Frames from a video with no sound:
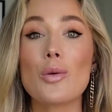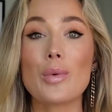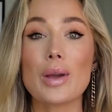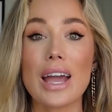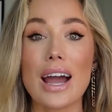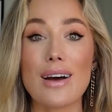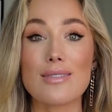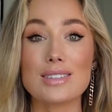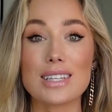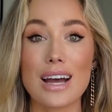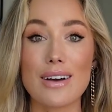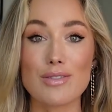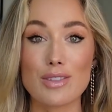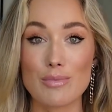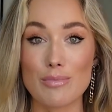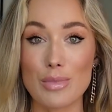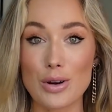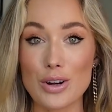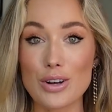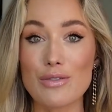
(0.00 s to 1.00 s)
we have to have the
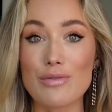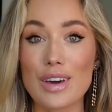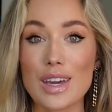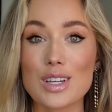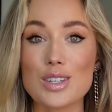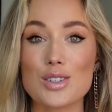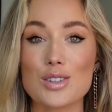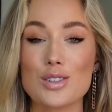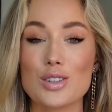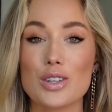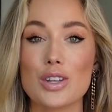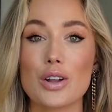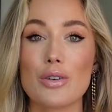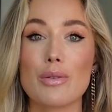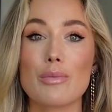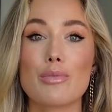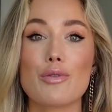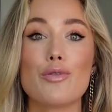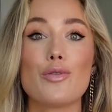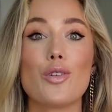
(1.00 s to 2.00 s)
motivation to do
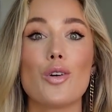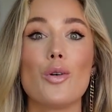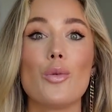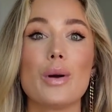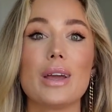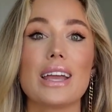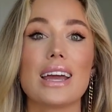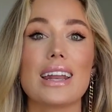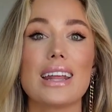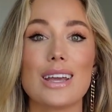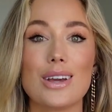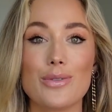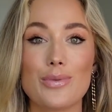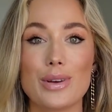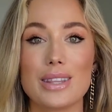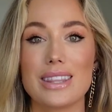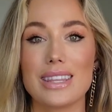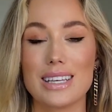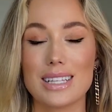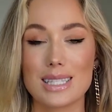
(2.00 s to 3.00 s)
it before we get hit
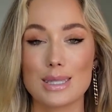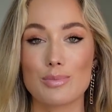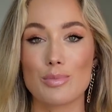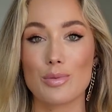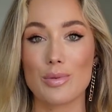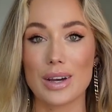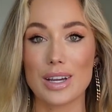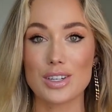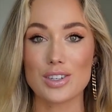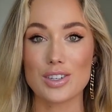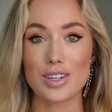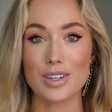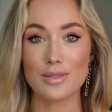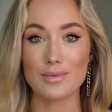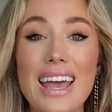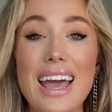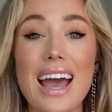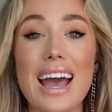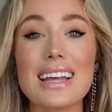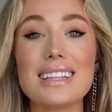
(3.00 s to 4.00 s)
with the inspiration.
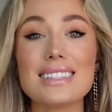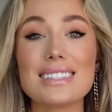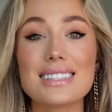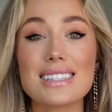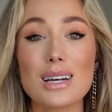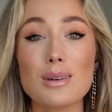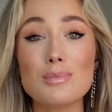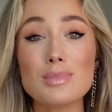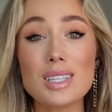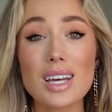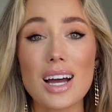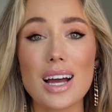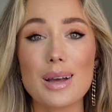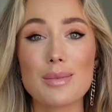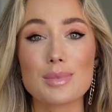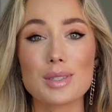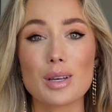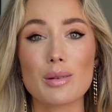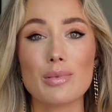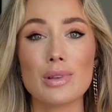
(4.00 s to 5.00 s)
And
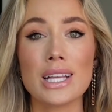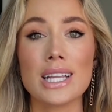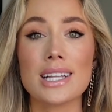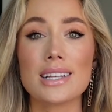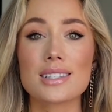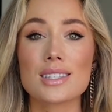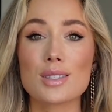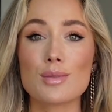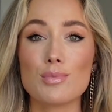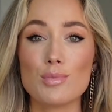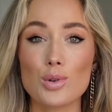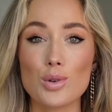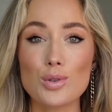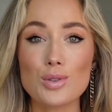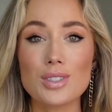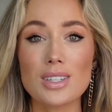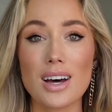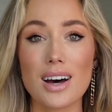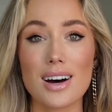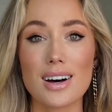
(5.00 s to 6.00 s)
sometimes completing small
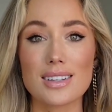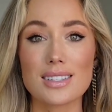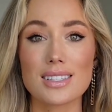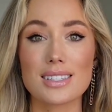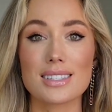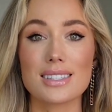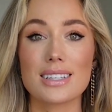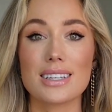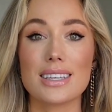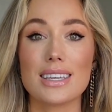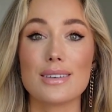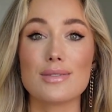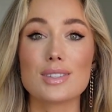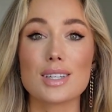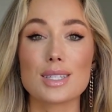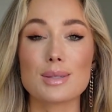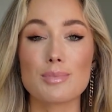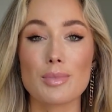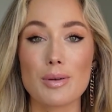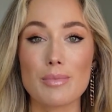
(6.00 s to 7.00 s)
tasks gives
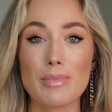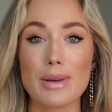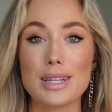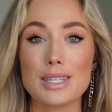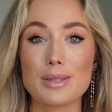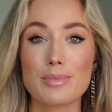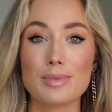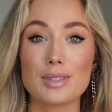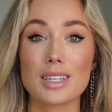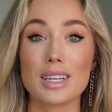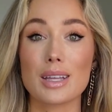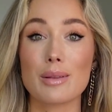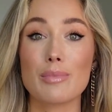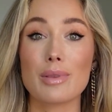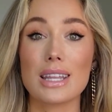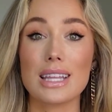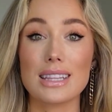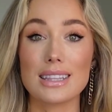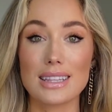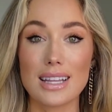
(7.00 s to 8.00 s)
us momentum to
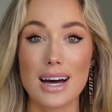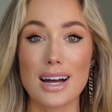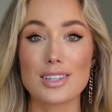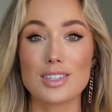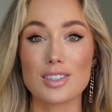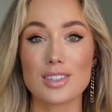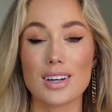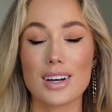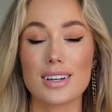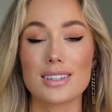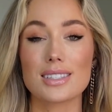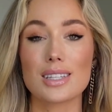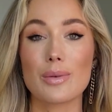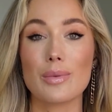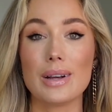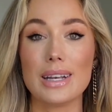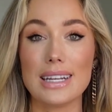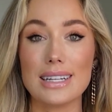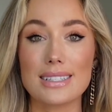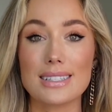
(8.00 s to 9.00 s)
complete larger tasks that
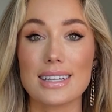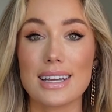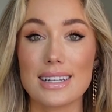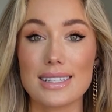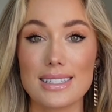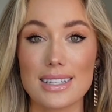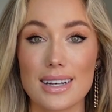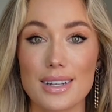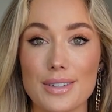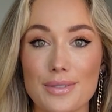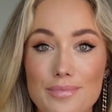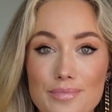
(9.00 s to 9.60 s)
we need to get done.